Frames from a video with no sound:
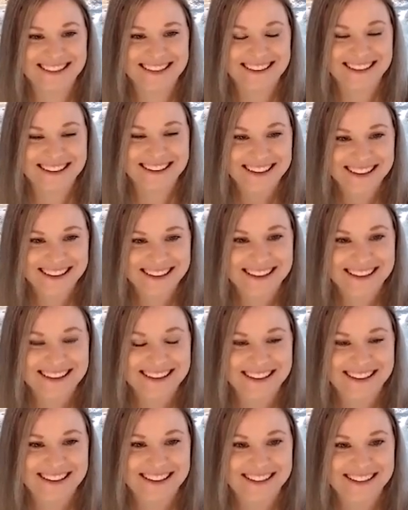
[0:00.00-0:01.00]

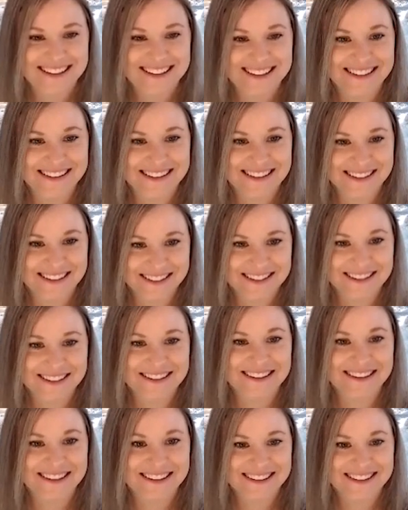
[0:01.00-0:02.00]

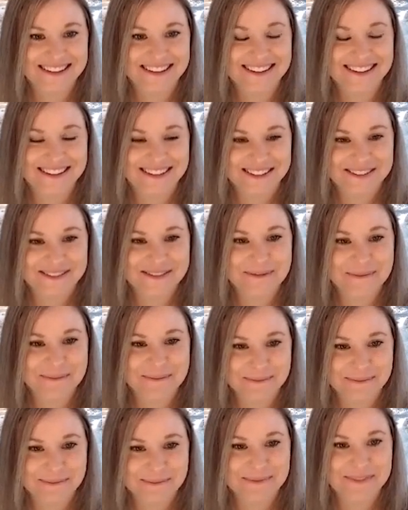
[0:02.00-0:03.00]

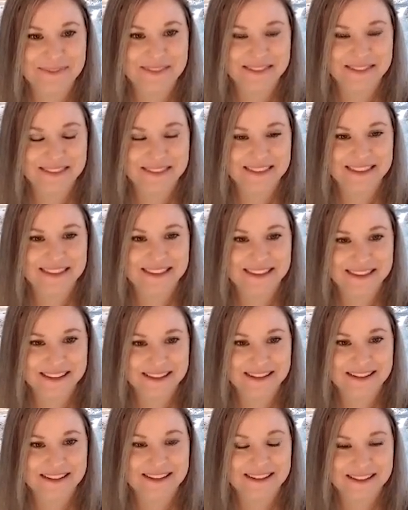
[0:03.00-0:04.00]

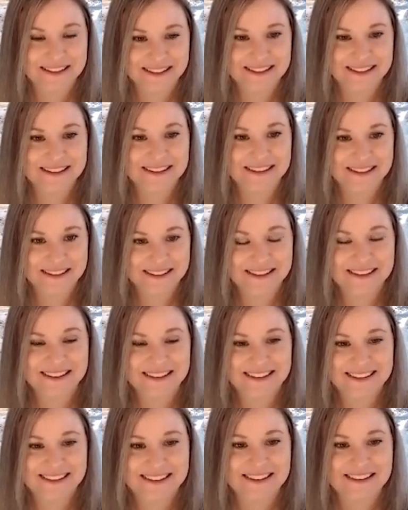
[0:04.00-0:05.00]

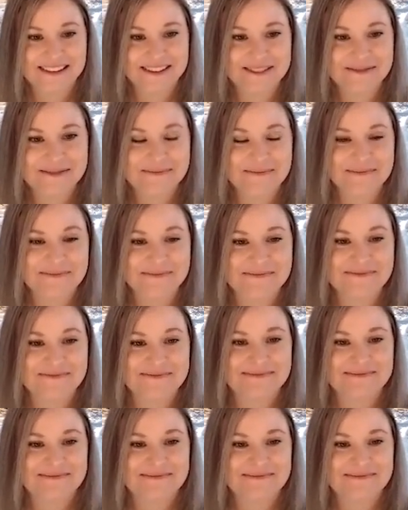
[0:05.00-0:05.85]
The person shown says nothing.